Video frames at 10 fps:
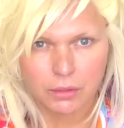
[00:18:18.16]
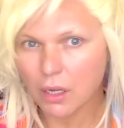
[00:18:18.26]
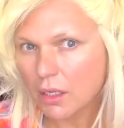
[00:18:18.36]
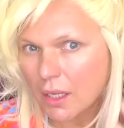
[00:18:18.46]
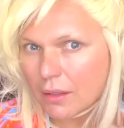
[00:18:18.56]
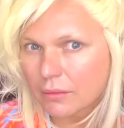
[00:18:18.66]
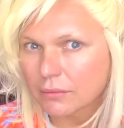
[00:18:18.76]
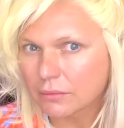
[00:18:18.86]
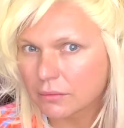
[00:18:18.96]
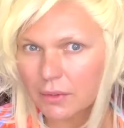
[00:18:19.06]
Yeah.
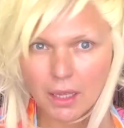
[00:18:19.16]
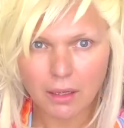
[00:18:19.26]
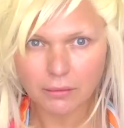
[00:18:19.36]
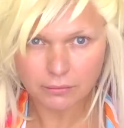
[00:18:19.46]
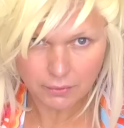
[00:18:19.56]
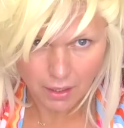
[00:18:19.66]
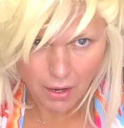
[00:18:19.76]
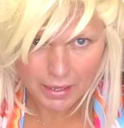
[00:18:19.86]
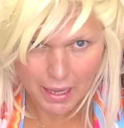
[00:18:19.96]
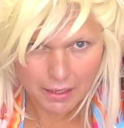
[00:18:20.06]
Yeah.
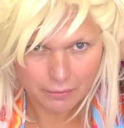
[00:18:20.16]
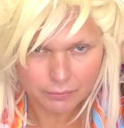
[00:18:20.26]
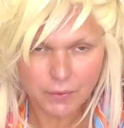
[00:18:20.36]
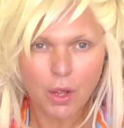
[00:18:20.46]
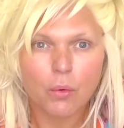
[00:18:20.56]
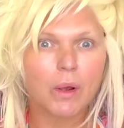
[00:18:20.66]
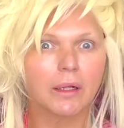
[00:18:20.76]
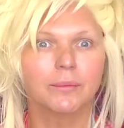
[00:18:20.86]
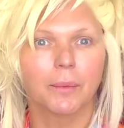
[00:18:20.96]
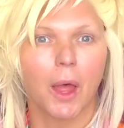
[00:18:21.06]
Okay.
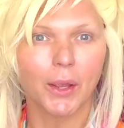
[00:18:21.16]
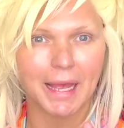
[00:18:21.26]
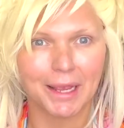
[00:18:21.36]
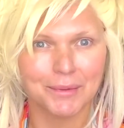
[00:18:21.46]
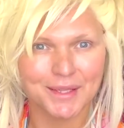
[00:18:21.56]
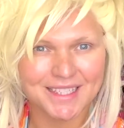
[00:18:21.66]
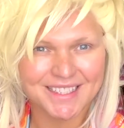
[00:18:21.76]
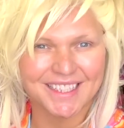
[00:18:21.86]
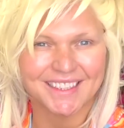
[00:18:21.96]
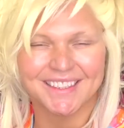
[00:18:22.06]
Well, this
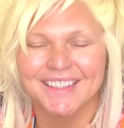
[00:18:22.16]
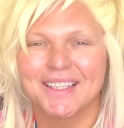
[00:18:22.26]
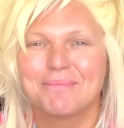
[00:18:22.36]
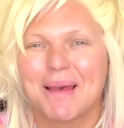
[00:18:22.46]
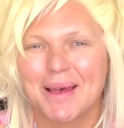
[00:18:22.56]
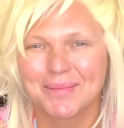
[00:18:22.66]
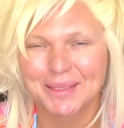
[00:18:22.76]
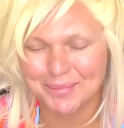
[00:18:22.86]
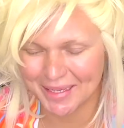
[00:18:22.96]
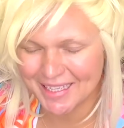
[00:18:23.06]
is the
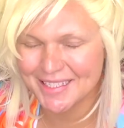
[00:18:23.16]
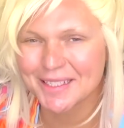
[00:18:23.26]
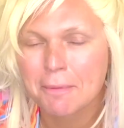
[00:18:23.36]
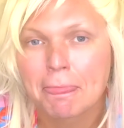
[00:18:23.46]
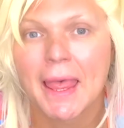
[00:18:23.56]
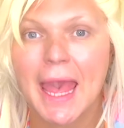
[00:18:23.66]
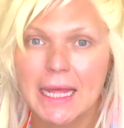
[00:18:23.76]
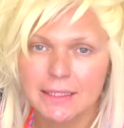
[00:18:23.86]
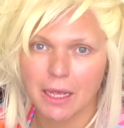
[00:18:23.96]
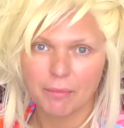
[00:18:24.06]
Pamela Piece,
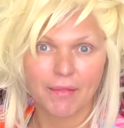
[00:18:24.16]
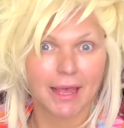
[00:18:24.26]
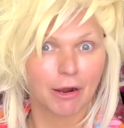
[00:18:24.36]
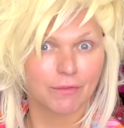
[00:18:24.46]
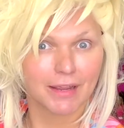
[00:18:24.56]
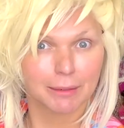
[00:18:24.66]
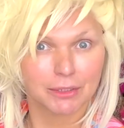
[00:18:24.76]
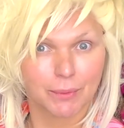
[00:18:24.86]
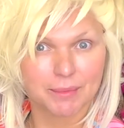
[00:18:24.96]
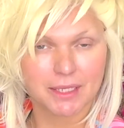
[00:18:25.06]
and they are available
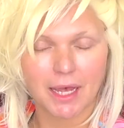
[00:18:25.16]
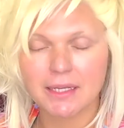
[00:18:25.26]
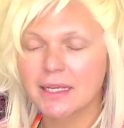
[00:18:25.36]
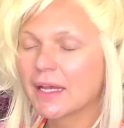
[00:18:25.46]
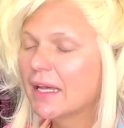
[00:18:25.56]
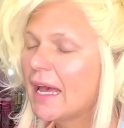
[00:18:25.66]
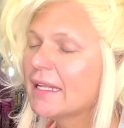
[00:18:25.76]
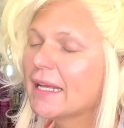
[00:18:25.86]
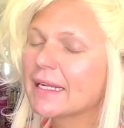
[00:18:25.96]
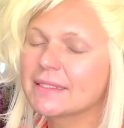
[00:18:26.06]
on the website. And
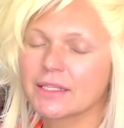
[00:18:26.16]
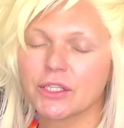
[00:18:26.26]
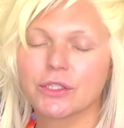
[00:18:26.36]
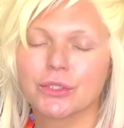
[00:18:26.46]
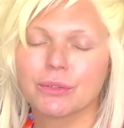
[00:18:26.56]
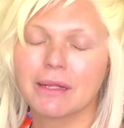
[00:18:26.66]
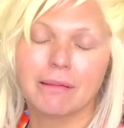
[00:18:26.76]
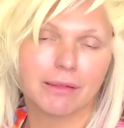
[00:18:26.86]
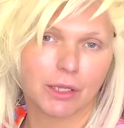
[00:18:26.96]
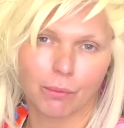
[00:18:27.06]
like I said, you can do
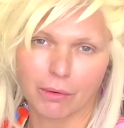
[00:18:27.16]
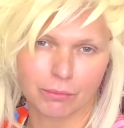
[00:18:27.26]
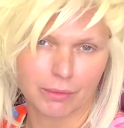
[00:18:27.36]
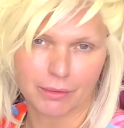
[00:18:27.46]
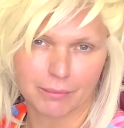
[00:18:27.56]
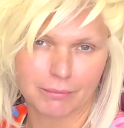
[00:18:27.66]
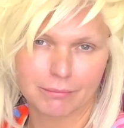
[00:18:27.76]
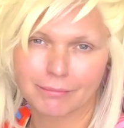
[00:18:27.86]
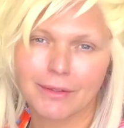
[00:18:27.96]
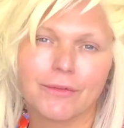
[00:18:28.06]
anything you want with them.
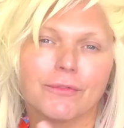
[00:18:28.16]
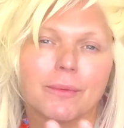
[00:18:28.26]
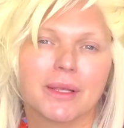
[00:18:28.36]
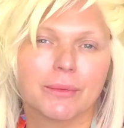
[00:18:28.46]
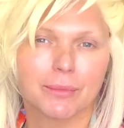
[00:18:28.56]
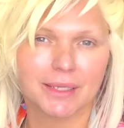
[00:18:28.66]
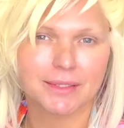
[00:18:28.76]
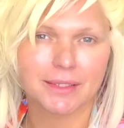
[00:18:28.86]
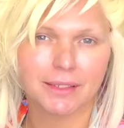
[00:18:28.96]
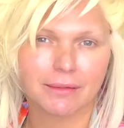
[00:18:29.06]
If you're familiar with
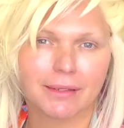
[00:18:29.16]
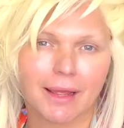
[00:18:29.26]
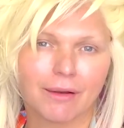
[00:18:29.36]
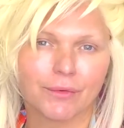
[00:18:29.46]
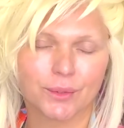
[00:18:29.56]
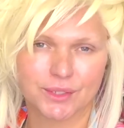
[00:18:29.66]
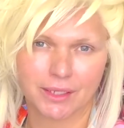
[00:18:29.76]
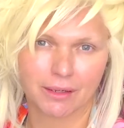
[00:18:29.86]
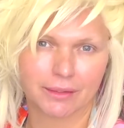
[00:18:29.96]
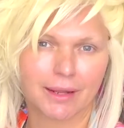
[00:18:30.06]
Mitzi and how
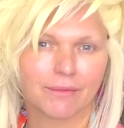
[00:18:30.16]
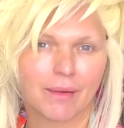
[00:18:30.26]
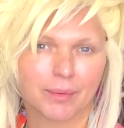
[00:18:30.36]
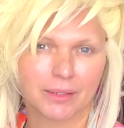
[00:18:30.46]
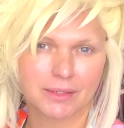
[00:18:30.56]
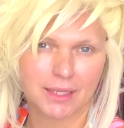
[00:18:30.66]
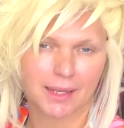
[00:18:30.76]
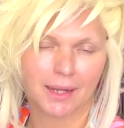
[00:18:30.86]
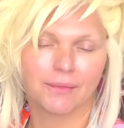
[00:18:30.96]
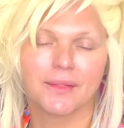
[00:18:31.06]
versatile and how fabulous they
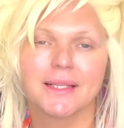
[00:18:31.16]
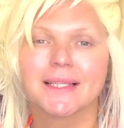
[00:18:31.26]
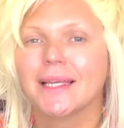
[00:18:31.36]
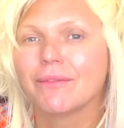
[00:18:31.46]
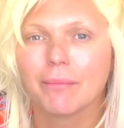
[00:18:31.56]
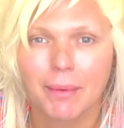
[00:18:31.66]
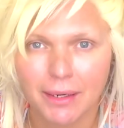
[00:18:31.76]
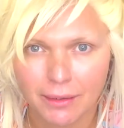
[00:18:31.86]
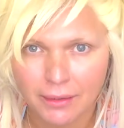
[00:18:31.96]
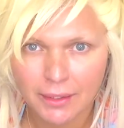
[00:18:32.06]
are, these are even better.